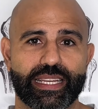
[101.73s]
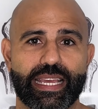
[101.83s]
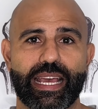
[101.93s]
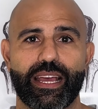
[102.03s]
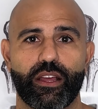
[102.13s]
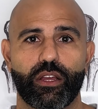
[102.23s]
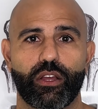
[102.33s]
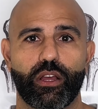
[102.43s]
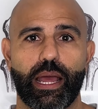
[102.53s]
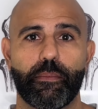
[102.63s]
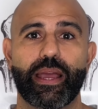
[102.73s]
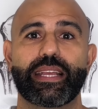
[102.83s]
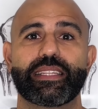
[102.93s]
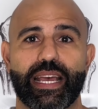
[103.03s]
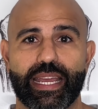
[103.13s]
to get and
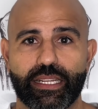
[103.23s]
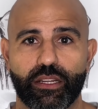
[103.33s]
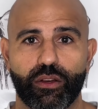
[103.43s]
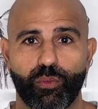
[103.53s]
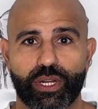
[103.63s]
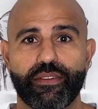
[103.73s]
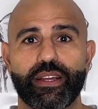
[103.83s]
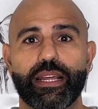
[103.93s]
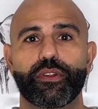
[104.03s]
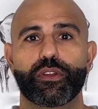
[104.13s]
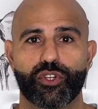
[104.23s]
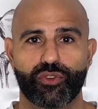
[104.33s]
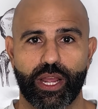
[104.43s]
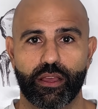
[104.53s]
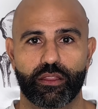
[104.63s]
maintain whatever level of
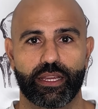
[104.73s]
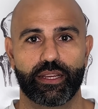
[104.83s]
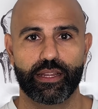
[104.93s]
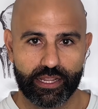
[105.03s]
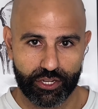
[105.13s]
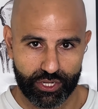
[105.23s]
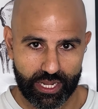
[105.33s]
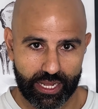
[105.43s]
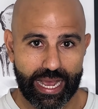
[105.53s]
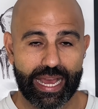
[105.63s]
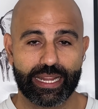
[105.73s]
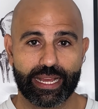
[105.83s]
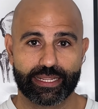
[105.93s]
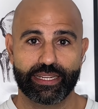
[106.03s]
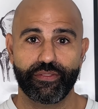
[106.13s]
strength and conditioning and
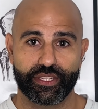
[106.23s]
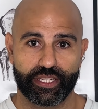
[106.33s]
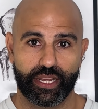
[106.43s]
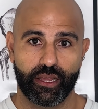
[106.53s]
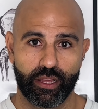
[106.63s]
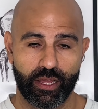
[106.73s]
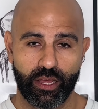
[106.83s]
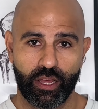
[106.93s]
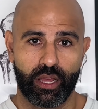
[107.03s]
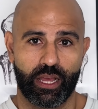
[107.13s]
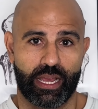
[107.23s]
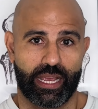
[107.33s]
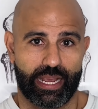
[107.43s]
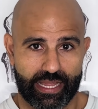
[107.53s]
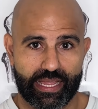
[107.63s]
activity
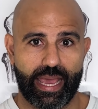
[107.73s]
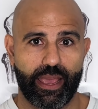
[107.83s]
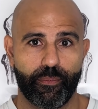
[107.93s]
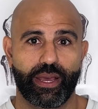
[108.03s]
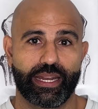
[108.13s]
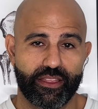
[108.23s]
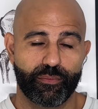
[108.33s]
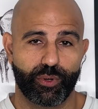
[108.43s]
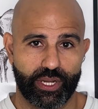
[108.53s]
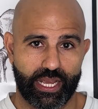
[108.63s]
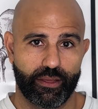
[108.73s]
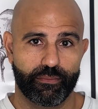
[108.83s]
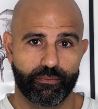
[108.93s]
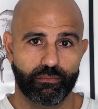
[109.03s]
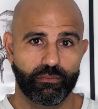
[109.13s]
in the hip and in the body,
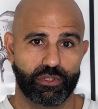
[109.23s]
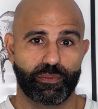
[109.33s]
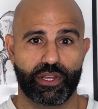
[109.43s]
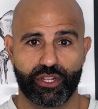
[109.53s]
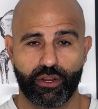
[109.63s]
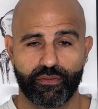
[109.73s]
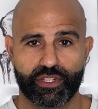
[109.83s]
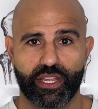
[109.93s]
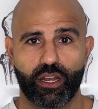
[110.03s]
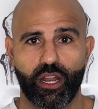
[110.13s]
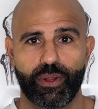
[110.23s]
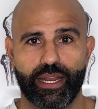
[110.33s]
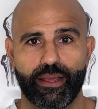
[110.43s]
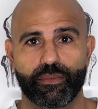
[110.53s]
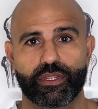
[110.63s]
especially obviously the lower
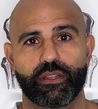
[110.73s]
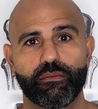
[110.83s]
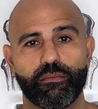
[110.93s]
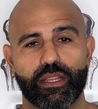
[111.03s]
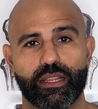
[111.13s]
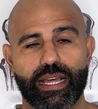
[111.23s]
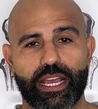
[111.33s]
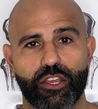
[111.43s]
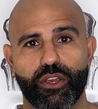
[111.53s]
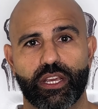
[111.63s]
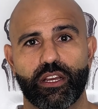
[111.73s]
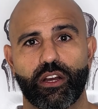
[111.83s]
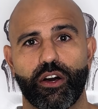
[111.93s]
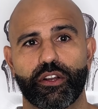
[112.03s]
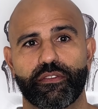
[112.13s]
limbs, that you can
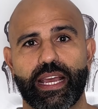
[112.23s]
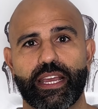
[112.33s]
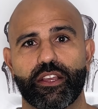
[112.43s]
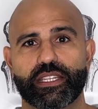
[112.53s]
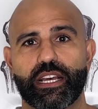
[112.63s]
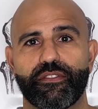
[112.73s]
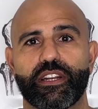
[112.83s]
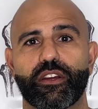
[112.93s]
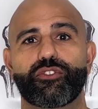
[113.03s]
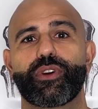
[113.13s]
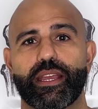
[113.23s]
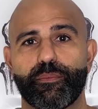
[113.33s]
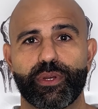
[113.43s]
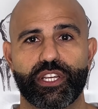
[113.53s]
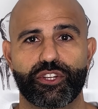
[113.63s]
kind of get yourself in a great
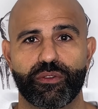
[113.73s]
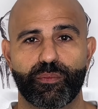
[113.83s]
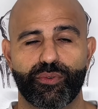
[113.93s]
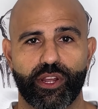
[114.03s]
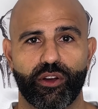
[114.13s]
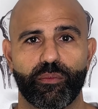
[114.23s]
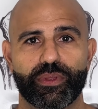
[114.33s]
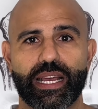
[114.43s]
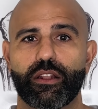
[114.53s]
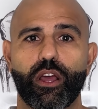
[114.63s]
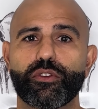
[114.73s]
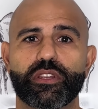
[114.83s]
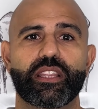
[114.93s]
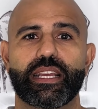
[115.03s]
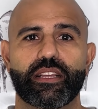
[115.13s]
position pre-op. Now, loads
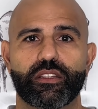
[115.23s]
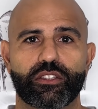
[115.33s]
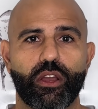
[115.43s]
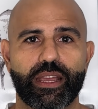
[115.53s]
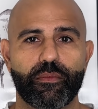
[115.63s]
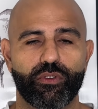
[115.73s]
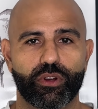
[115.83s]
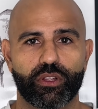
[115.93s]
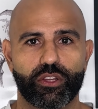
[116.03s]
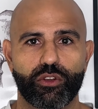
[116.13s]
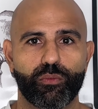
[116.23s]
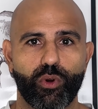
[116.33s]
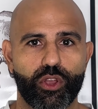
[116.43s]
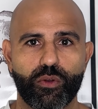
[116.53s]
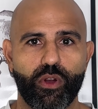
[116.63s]
of things, don't get me wrong, you
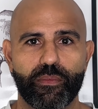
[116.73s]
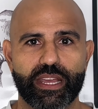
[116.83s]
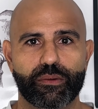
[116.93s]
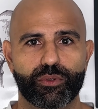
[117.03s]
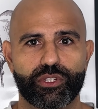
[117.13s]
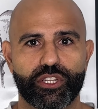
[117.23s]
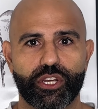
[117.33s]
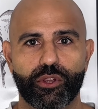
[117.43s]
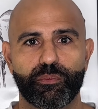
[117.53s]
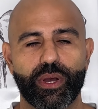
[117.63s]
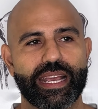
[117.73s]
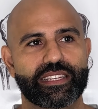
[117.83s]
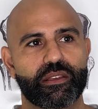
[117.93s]
won't be able to do, but it's